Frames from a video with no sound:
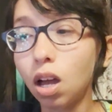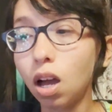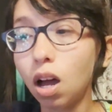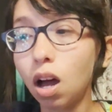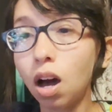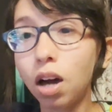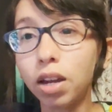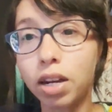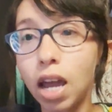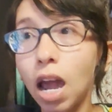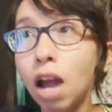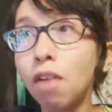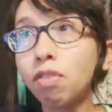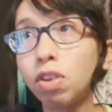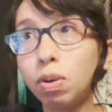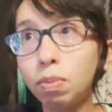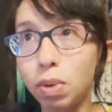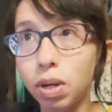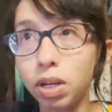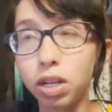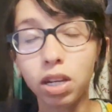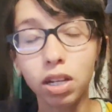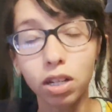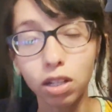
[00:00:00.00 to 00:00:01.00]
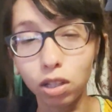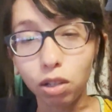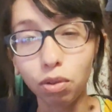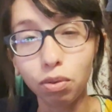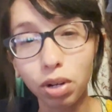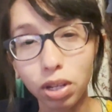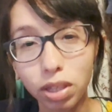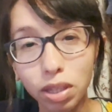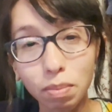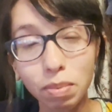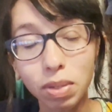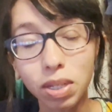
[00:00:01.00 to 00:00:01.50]
on everybody,
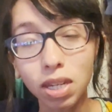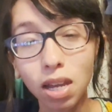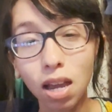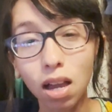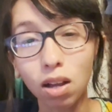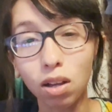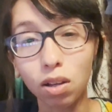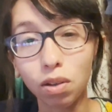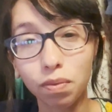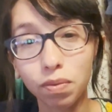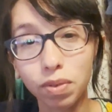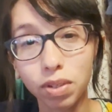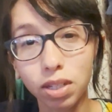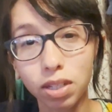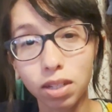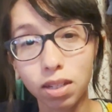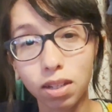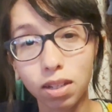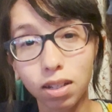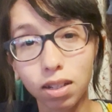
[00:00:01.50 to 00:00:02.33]
including themselves.